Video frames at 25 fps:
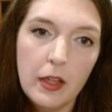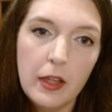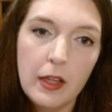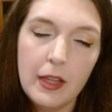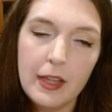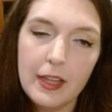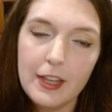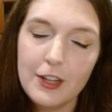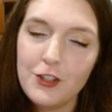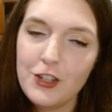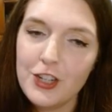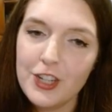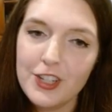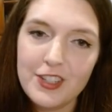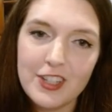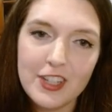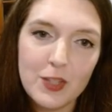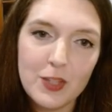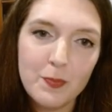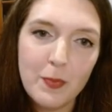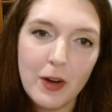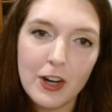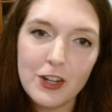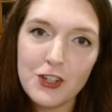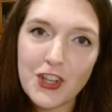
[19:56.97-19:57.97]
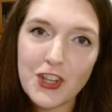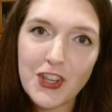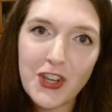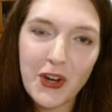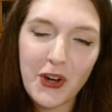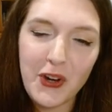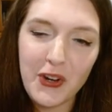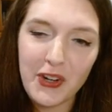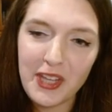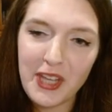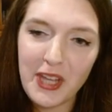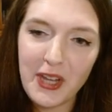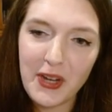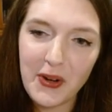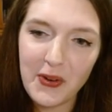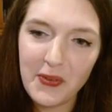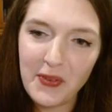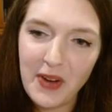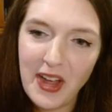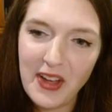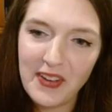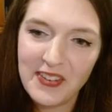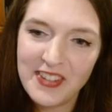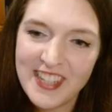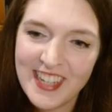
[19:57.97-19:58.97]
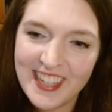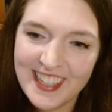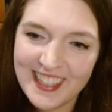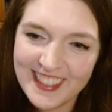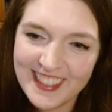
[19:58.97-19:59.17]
And she's just marching her king around.